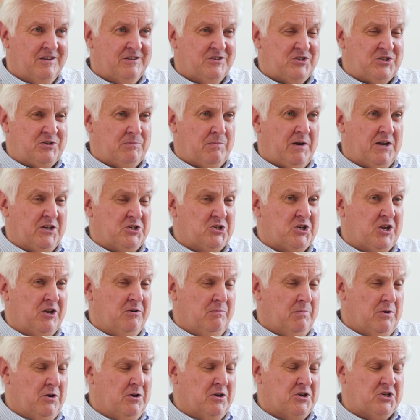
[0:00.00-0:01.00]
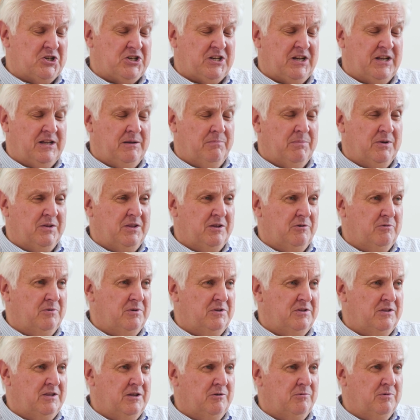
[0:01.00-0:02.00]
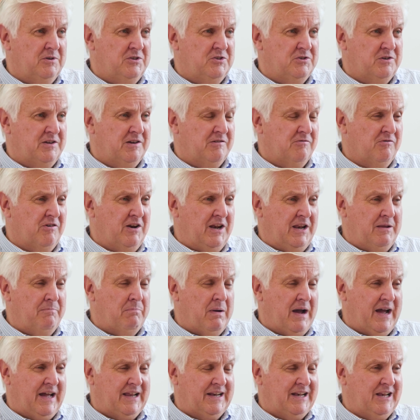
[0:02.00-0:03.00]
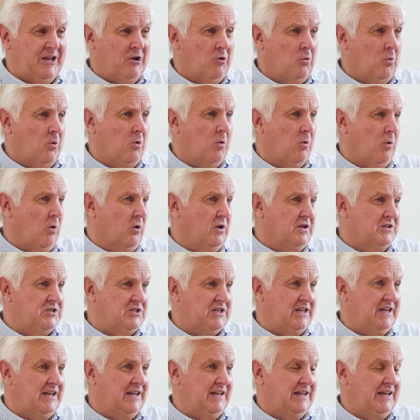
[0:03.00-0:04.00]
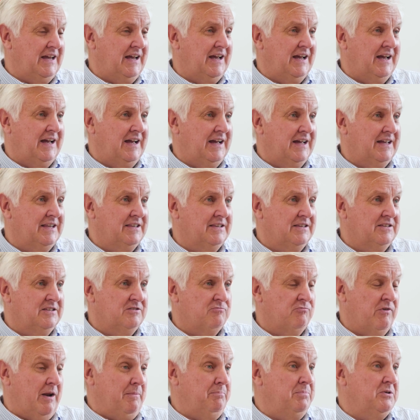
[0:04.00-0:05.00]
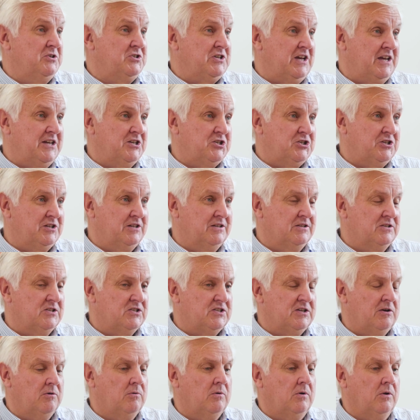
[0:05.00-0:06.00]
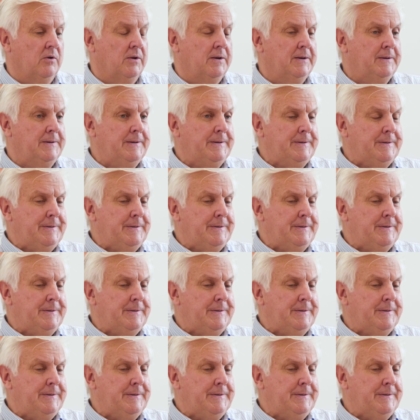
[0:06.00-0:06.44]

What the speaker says: so much commercially, but that were doing really badly on quality and reputation and so on.